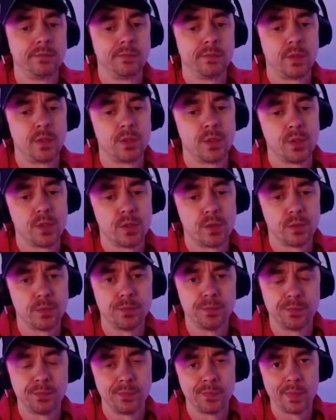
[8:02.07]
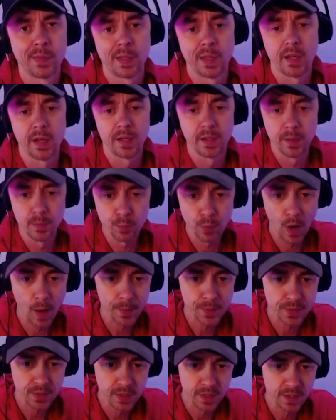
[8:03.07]
So, hey, props
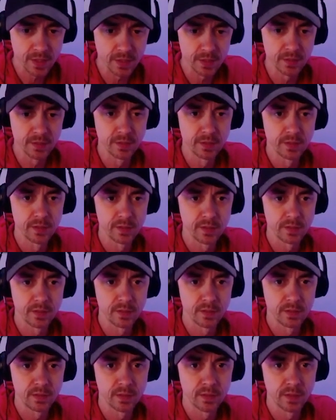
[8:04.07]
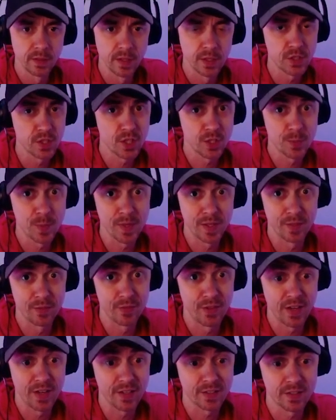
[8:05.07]
to Ed. He's just speaking
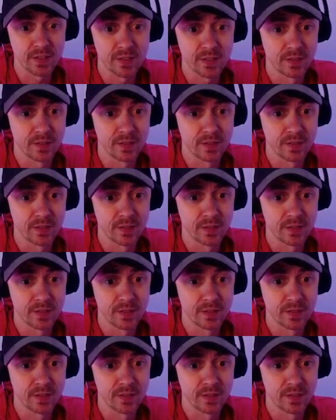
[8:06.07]
facts.